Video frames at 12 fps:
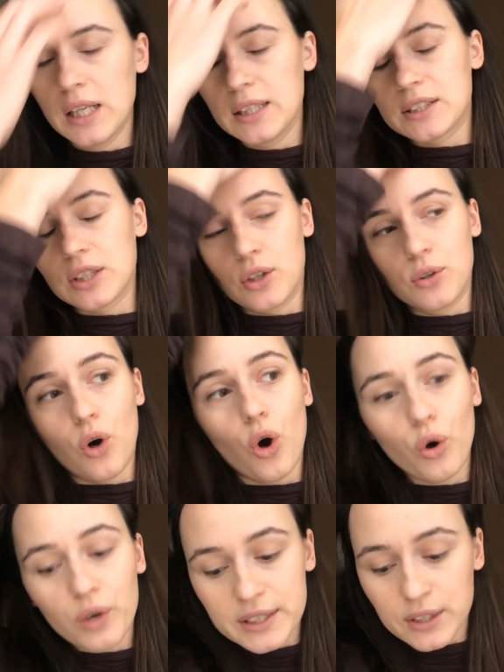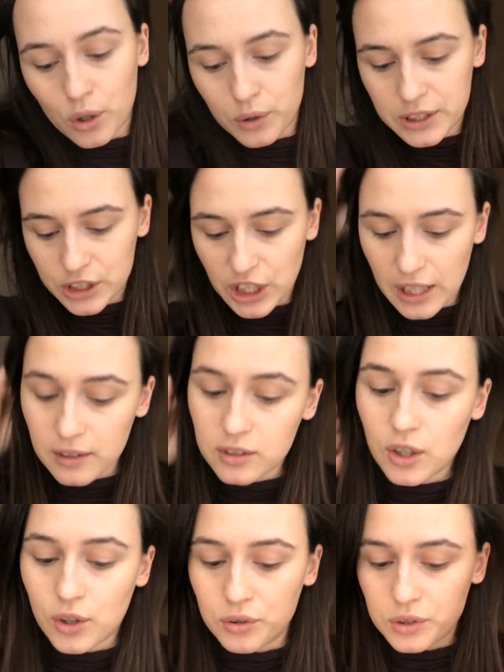So always check
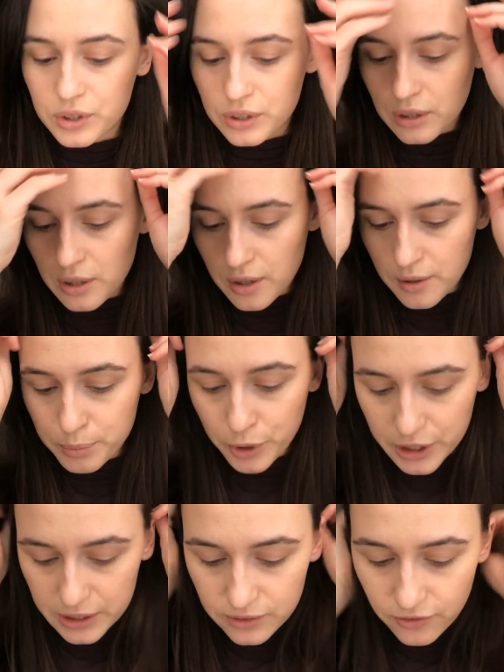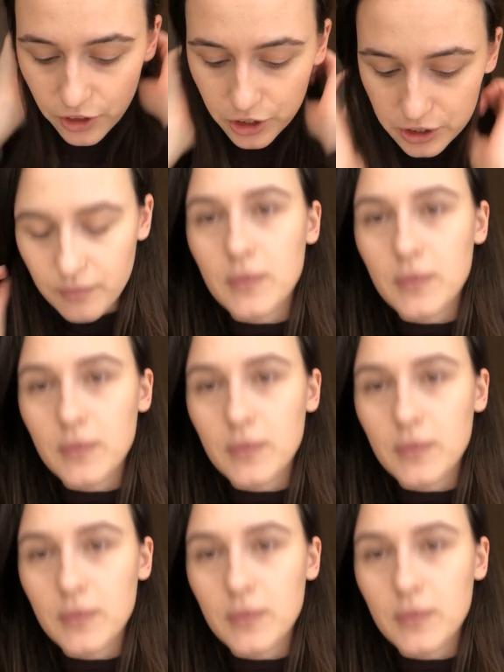those points first.